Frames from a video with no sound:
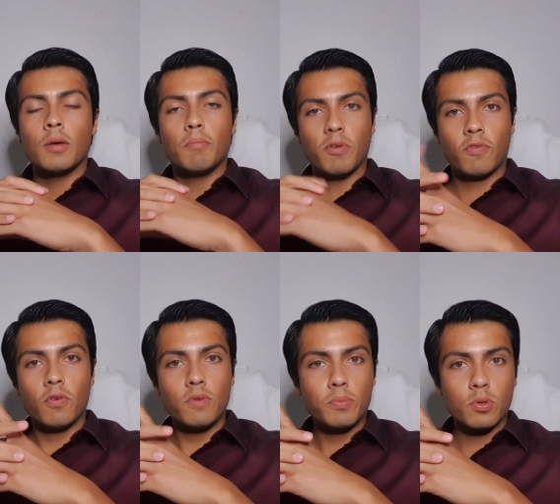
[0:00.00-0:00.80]

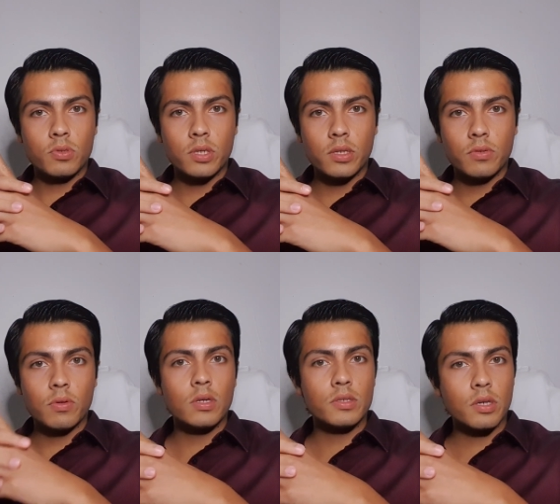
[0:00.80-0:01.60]
Before we proceed to
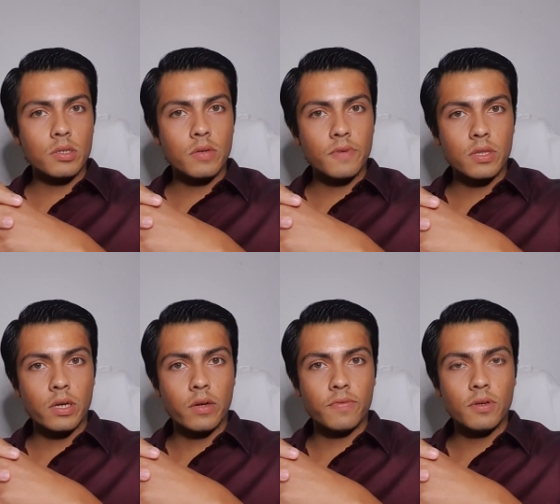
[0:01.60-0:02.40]
our discussion with
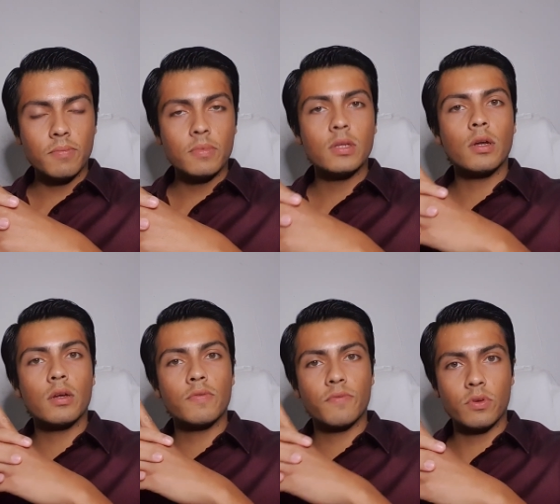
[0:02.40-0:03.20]
Netafim, there are
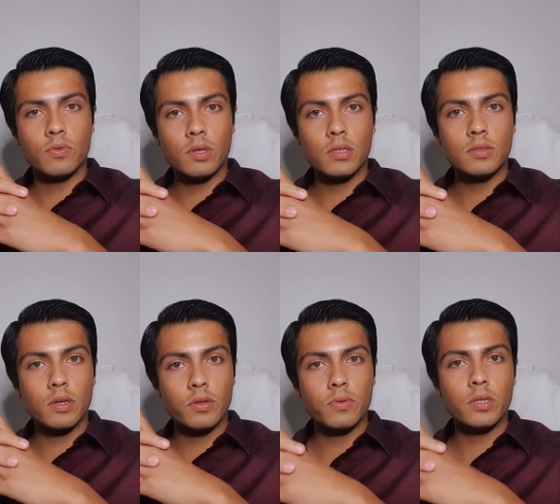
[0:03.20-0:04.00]
a few things
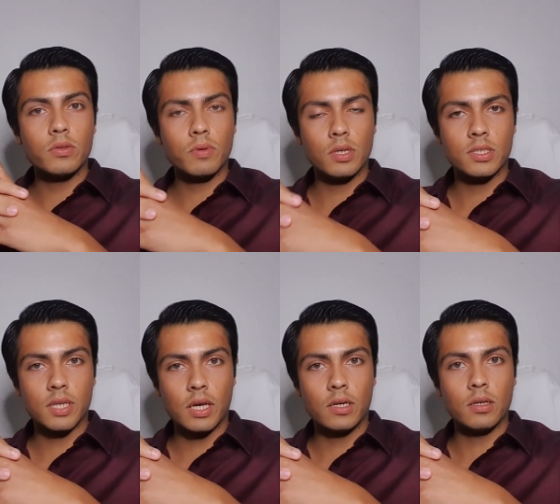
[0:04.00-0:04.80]
that you need to
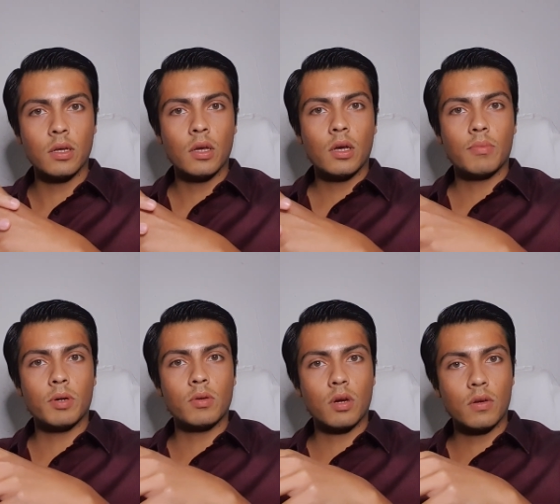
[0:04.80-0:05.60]
understand
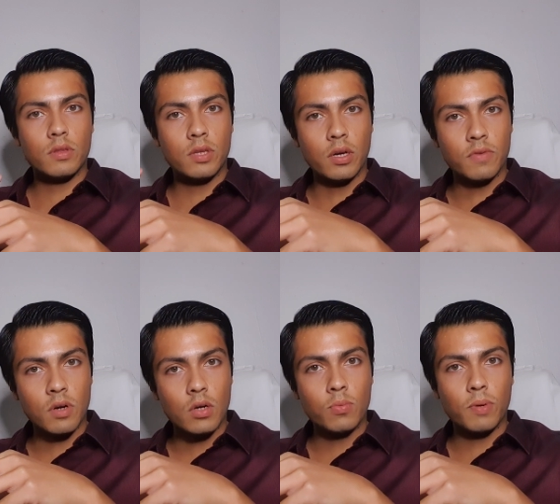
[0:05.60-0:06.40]
about uh, the
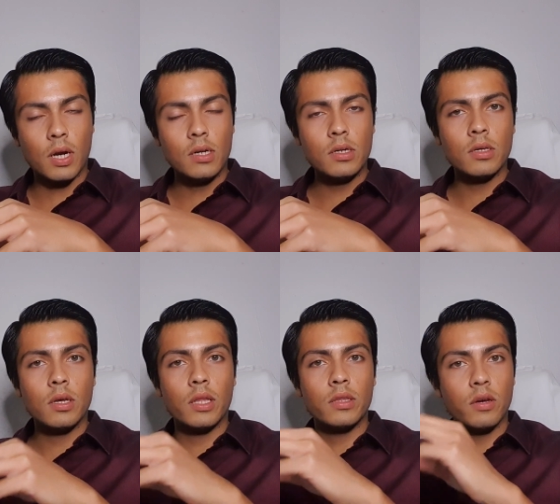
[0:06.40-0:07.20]
avocado plant
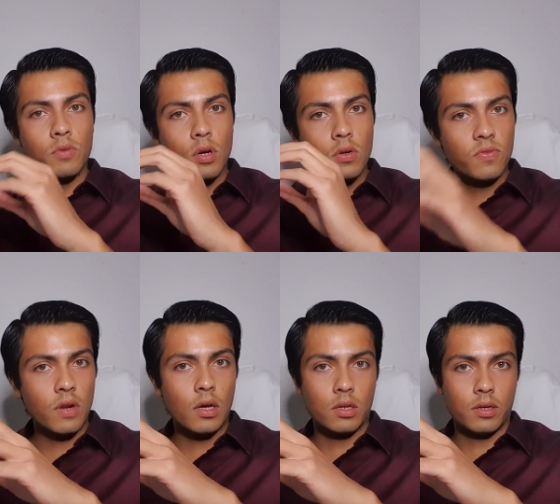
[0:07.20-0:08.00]
and the avocado
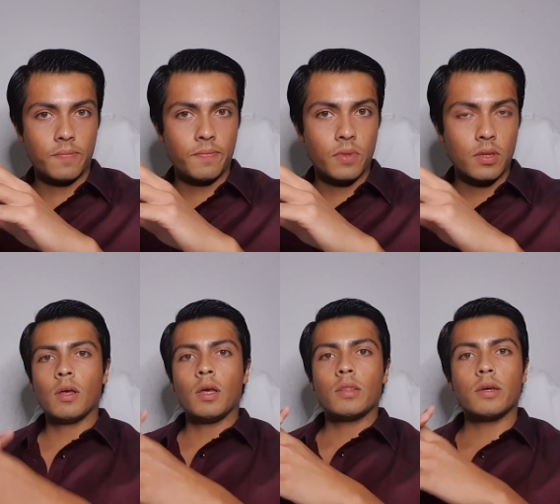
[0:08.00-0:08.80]
flower.
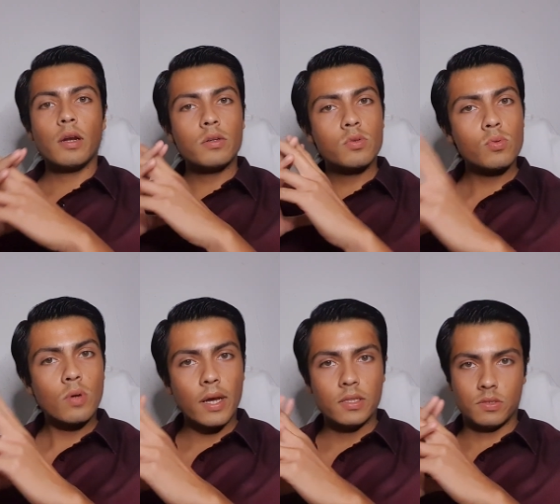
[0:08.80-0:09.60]
There are two
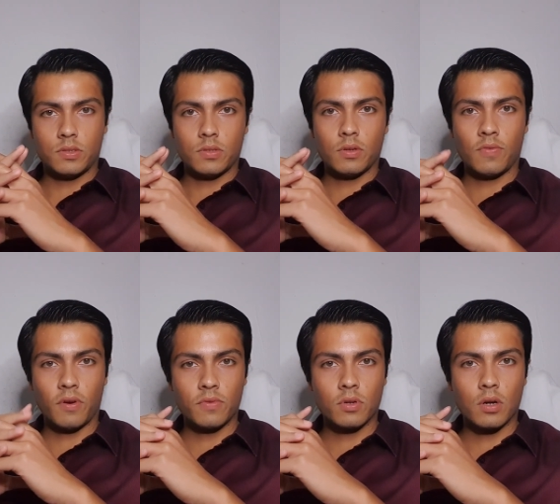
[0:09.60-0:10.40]
kinds of
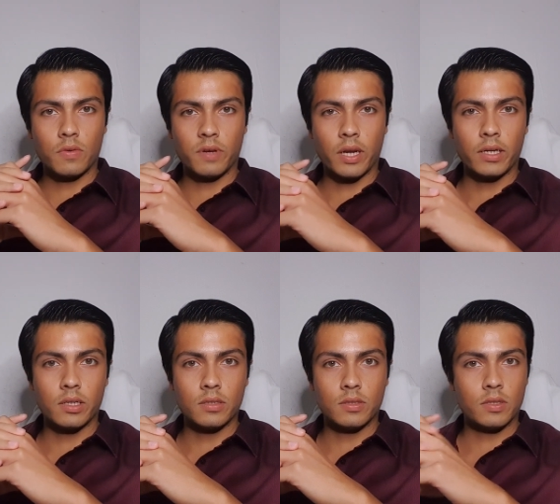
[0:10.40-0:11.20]
avocado
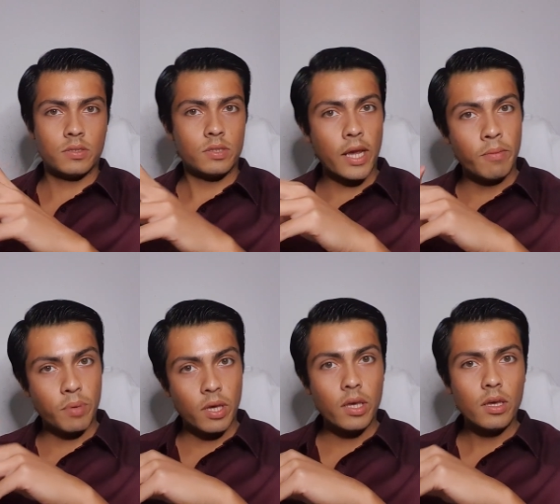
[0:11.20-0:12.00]
varieties, there is type
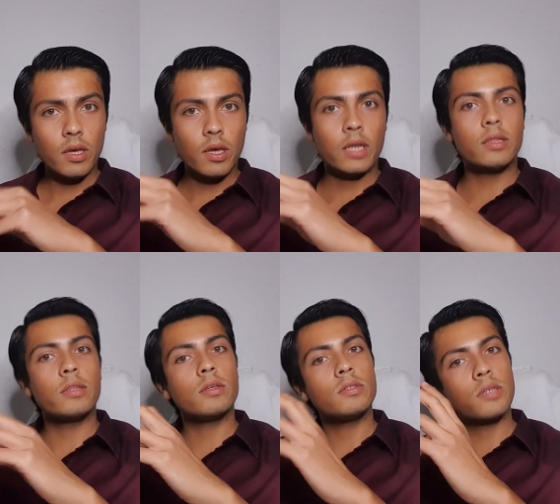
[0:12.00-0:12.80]
A and then
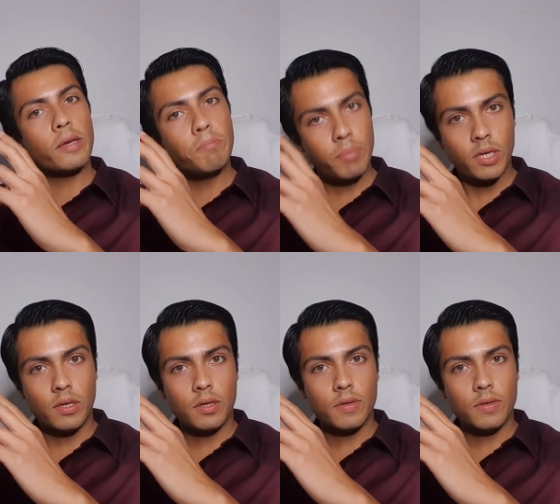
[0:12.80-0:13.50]
there is type B.